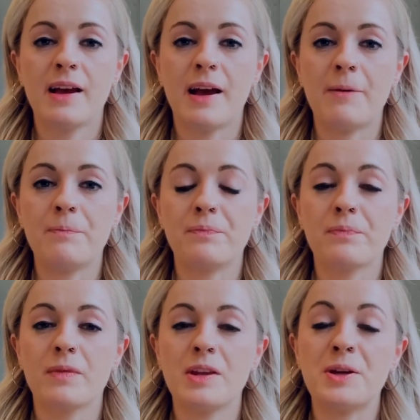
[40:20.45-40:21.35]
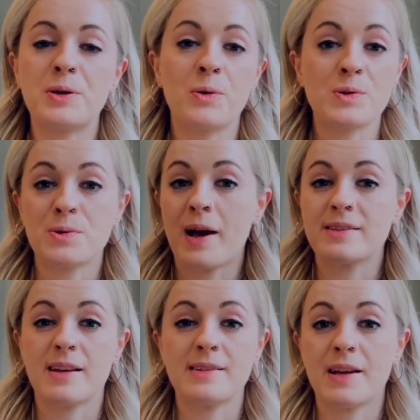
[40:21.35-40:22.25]
You can also
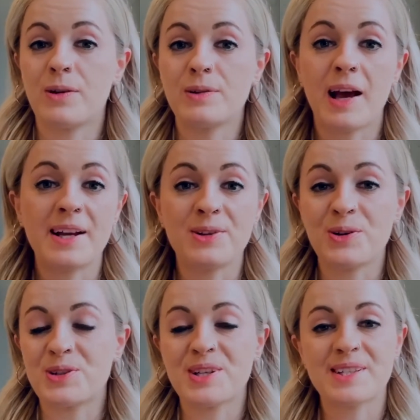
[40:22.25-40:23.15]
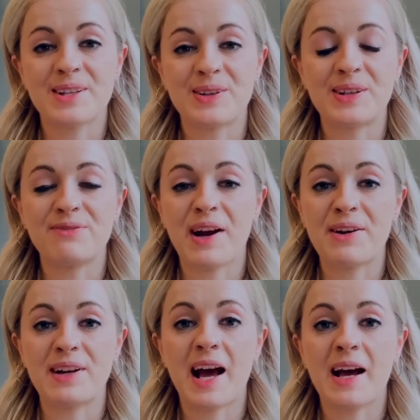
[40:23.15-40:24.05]
access it online, not just via
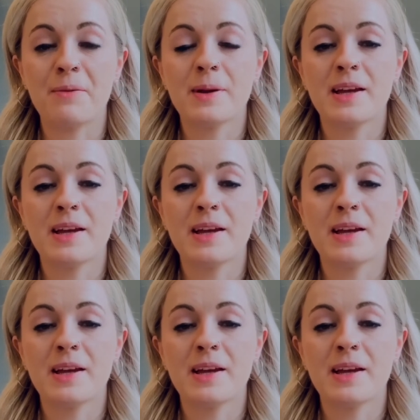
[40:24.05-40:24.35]
an app.